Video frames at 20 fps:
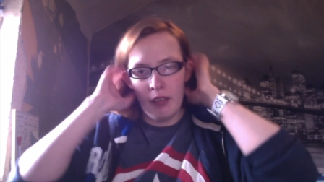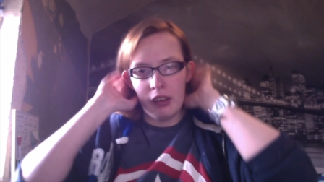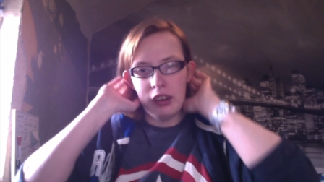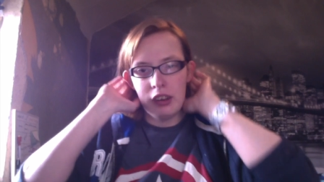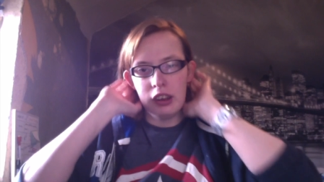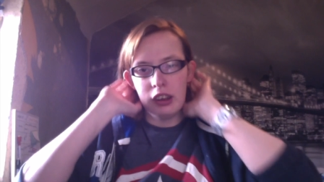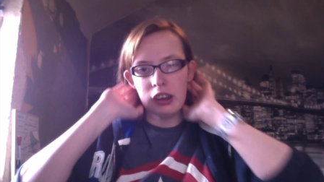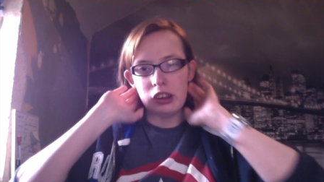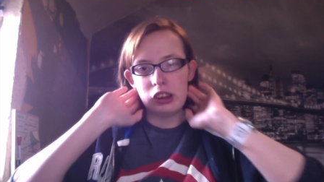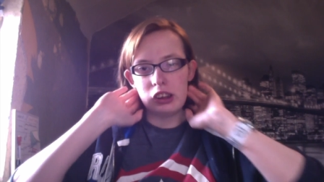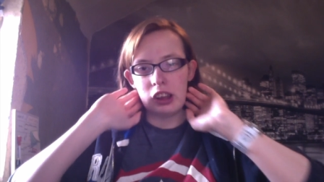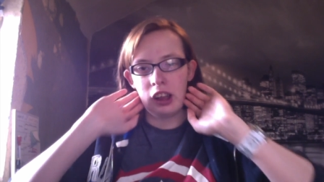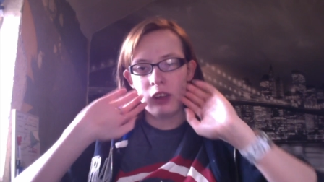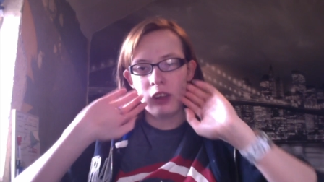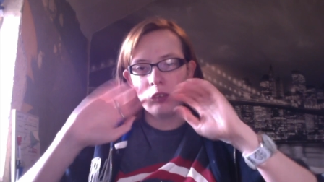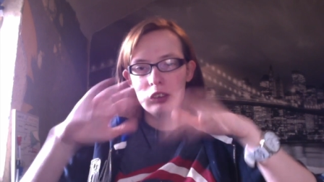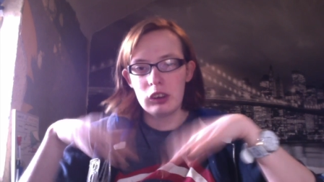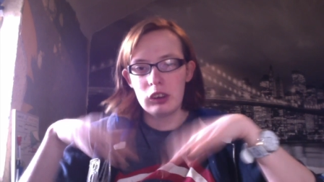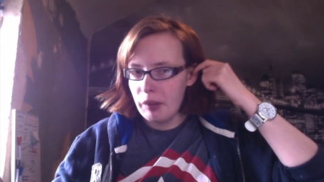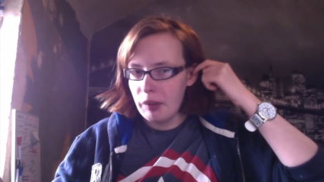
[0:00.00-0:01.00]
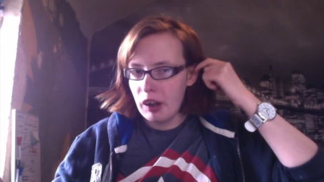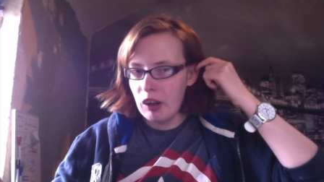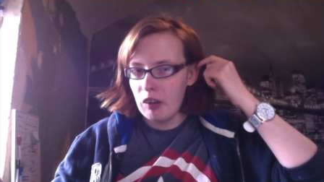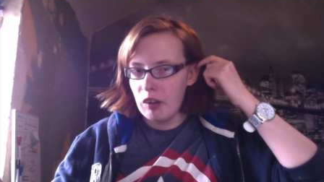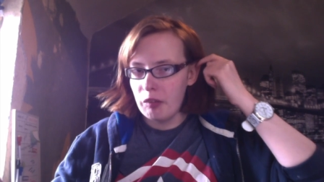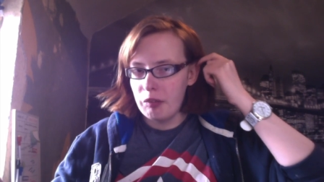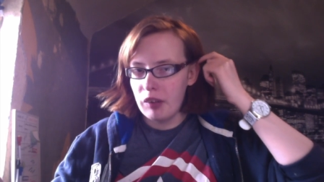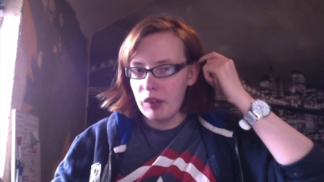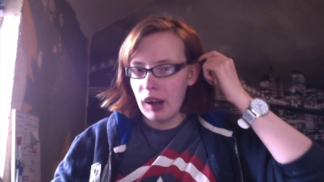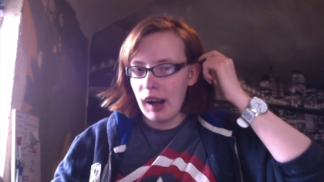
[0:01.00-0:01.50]
on this channel so
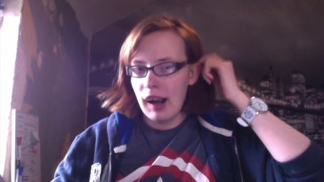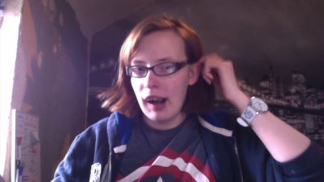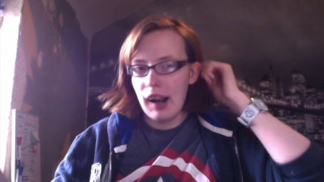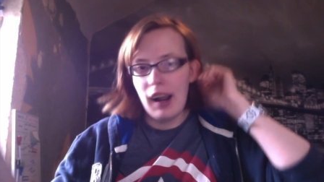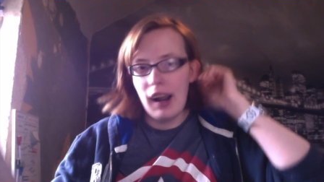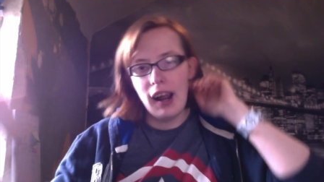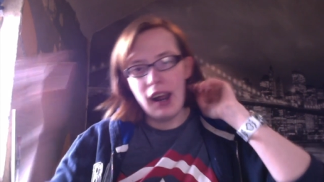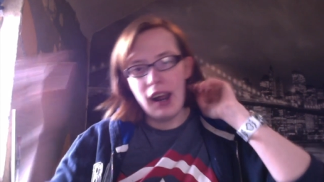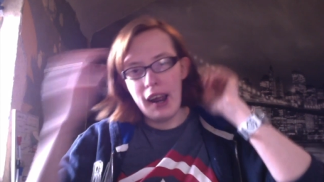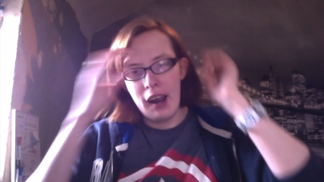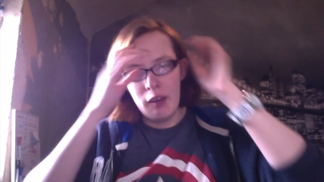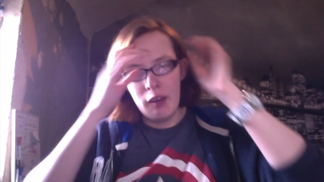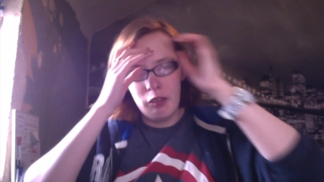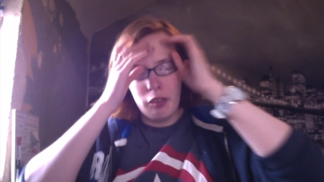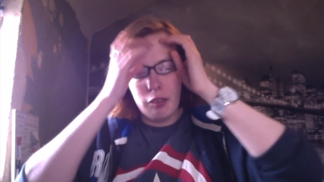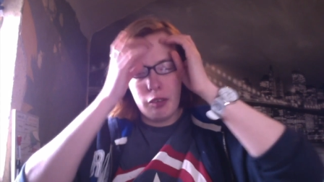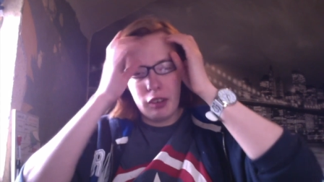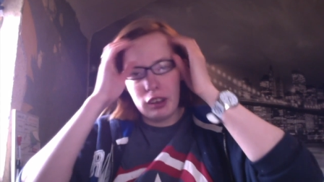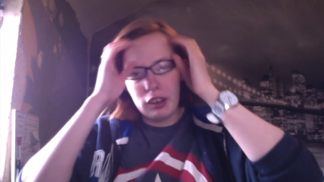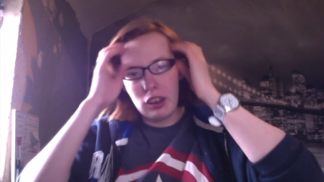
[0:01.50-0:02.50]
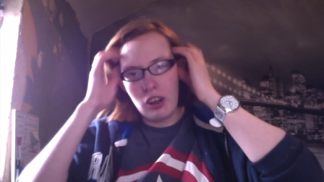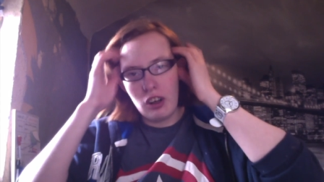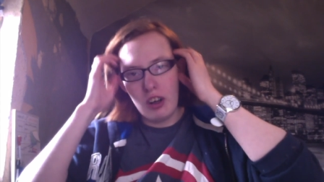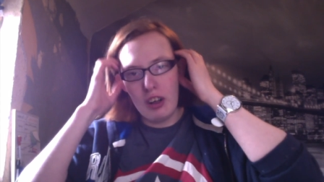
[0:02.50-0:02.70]
of like everything